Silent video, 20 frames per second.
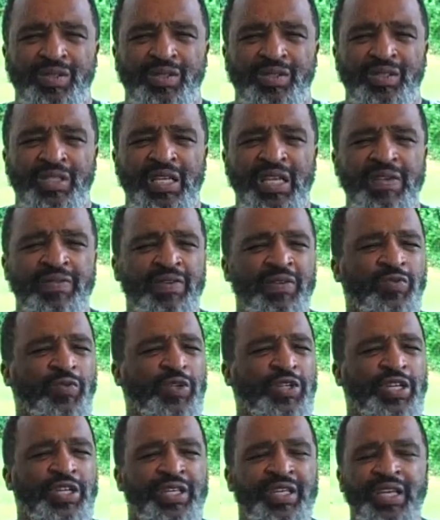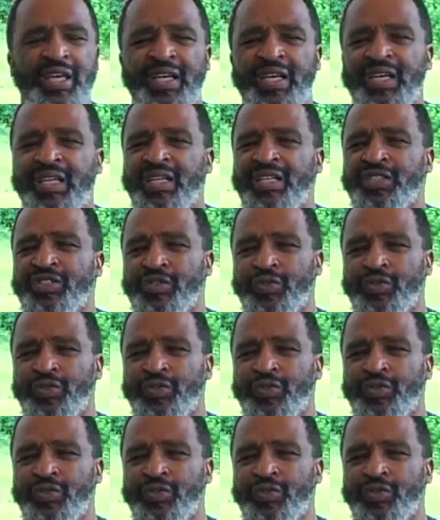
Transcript: Even when you're kicking and